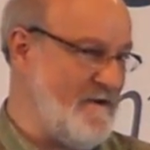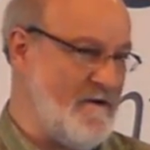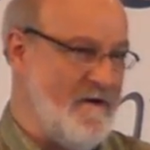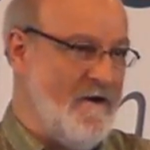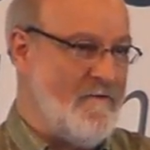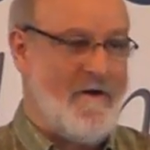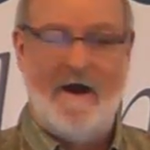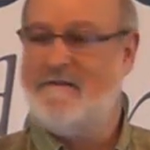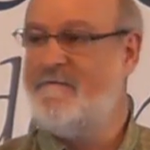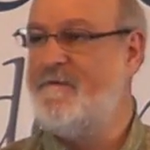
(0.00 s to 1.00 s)
there, right
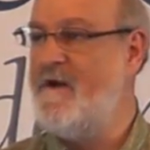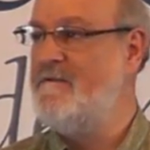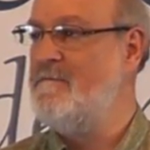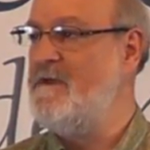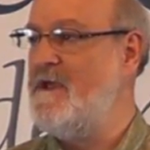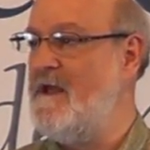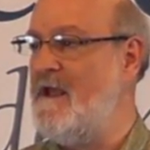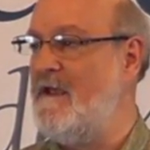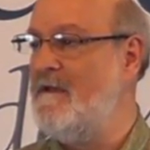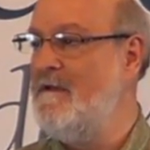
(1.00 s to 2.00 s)
at the front at the beginning.